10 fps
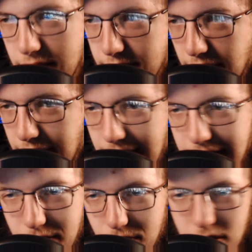
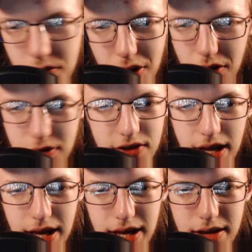hating where we are
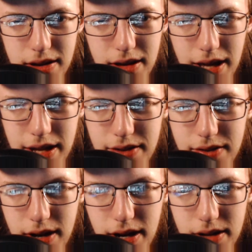today. And
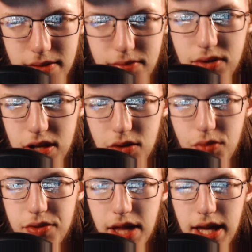
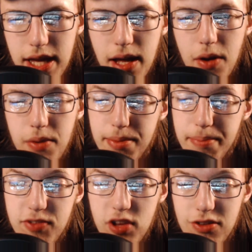they
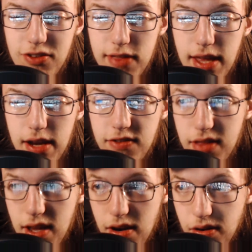to
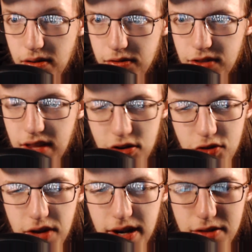their
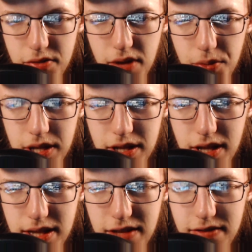credit, the right wing, at
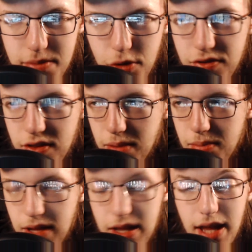least most of them
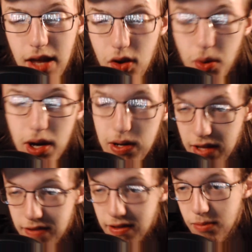in the Daily Wire, they
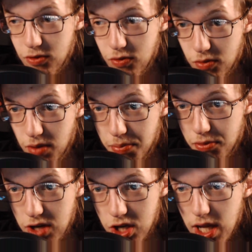seem to
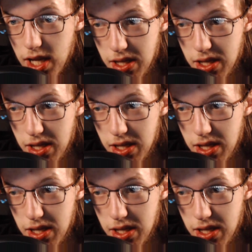appreciate